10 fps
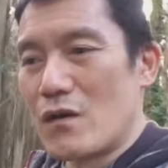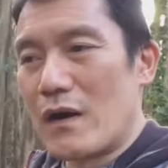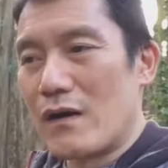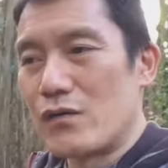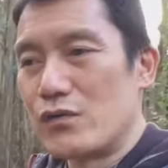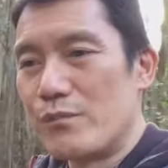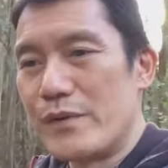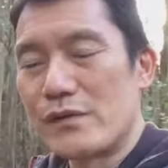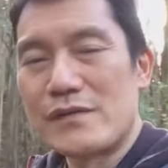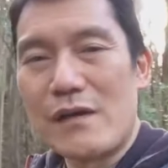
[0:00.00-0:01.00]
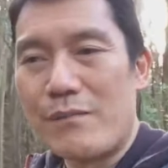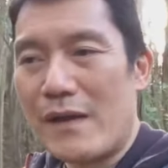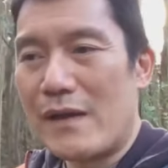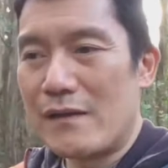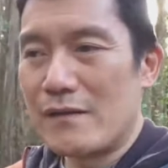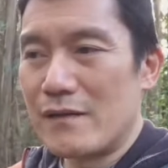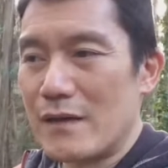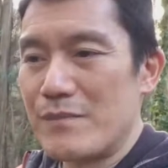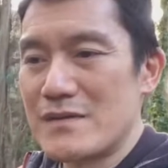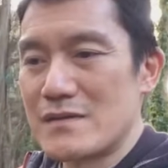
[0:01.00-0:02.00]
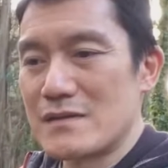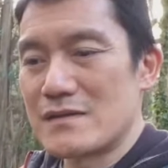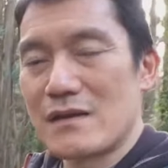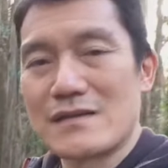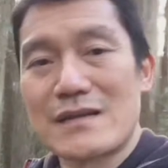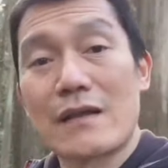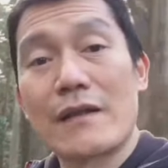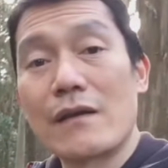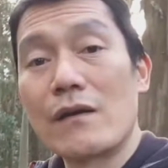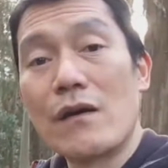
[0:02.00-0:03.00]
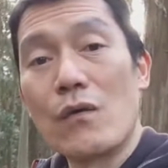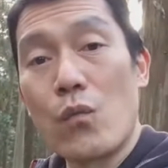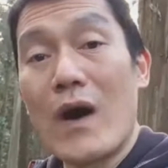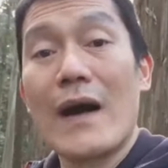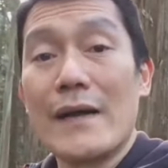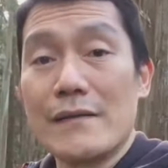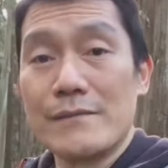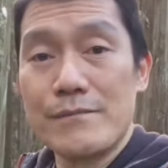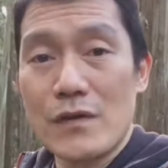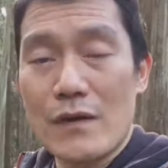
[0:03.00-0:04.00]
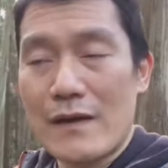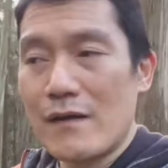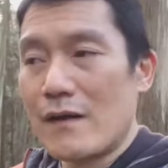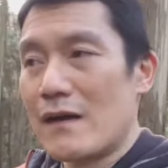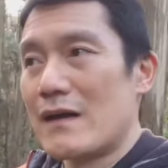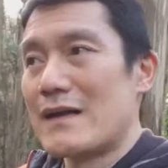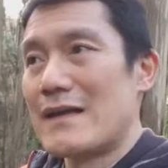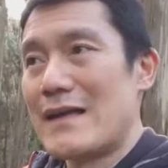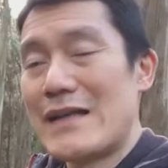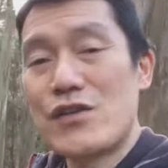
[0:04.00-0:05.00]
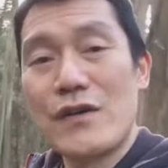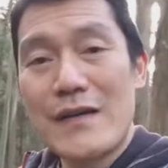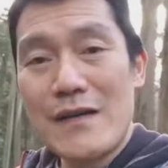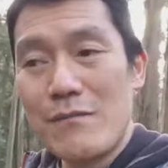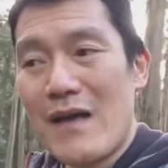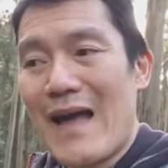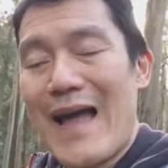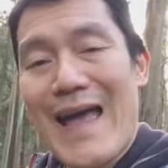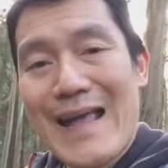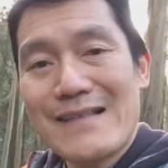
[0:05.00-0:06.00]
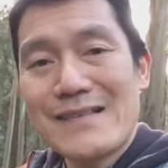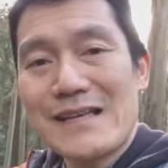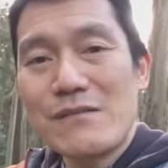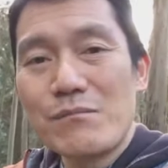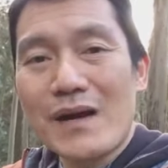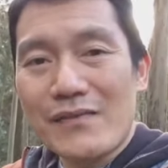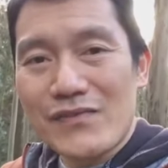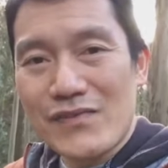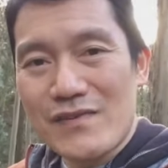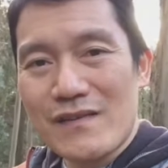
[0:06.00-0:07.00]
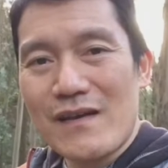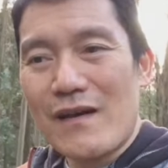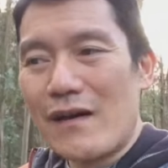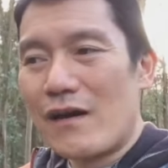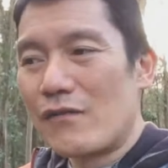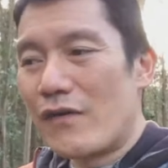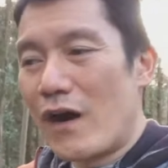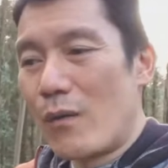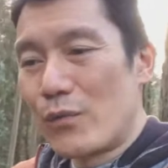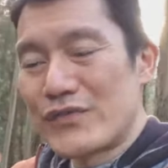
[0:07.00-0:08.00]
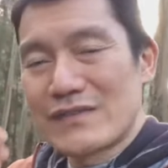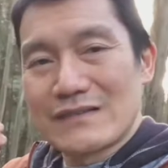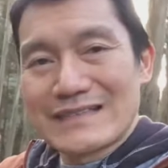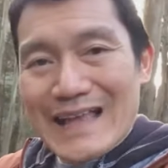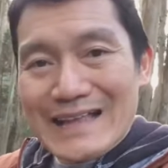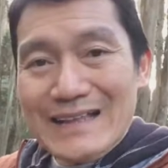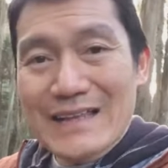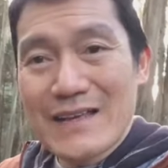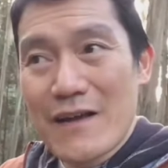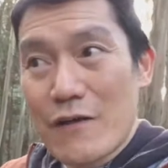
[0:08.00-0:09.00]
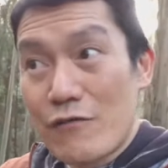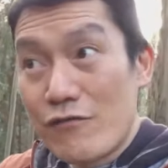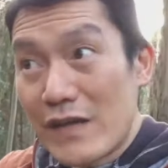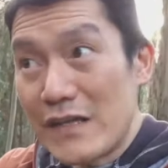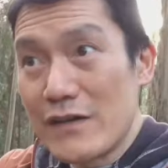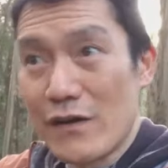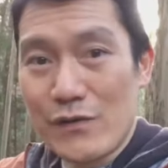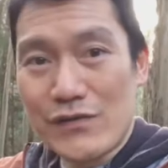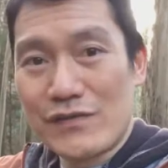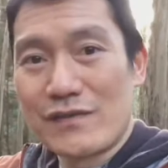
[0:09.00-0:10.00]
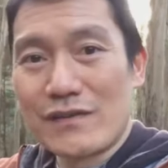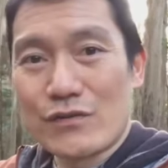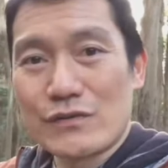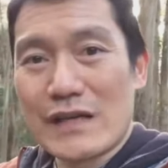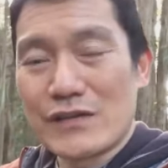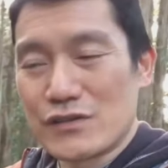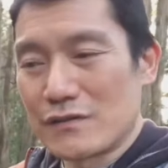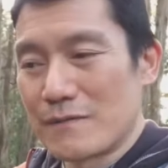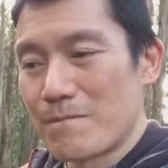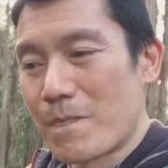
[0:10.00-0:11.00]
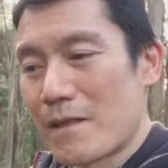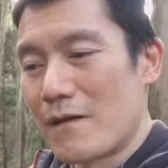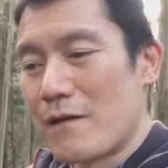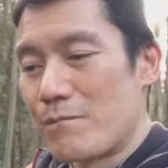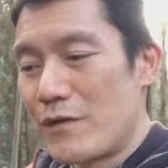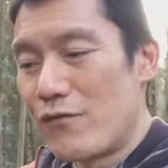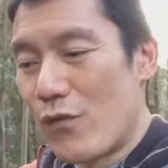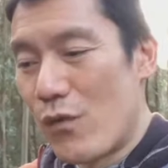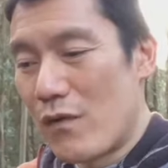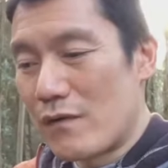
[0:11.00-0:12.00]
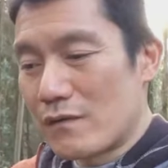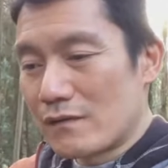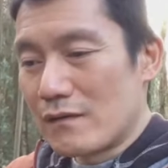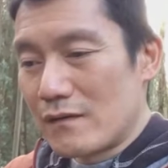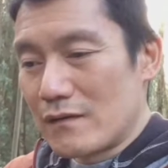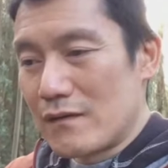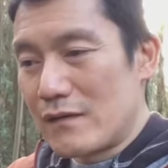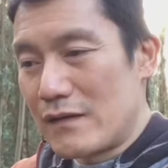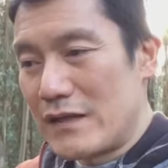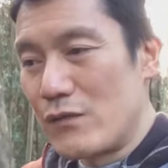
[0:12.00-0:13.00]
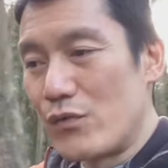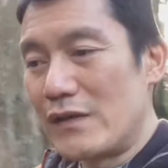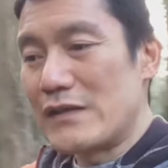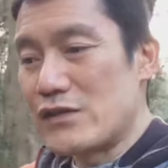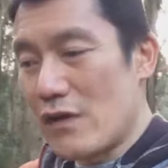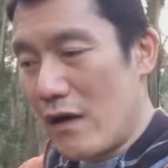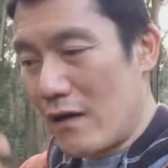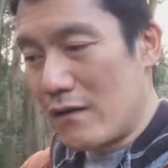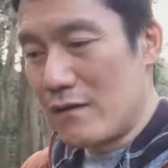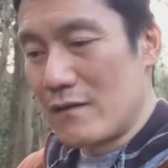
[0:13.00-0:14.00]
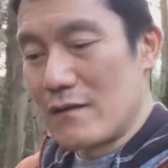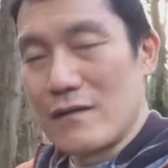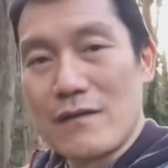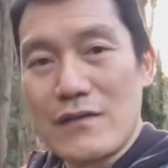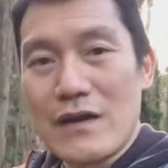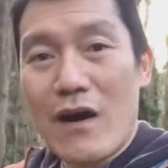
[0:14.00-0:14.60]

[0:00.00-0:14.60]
uh, who built up a, a business selling wine, okay? It took him 18 months of almost daily videos creation before he really saw the